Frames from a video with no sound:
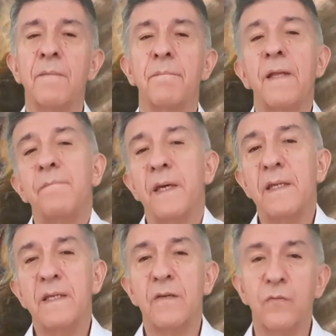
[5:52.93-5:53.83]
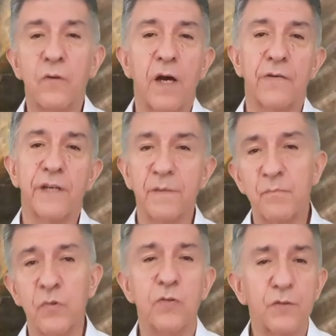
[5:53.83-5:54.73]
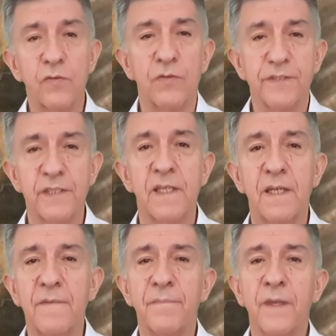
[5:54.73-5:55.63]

but many who are in mortal sin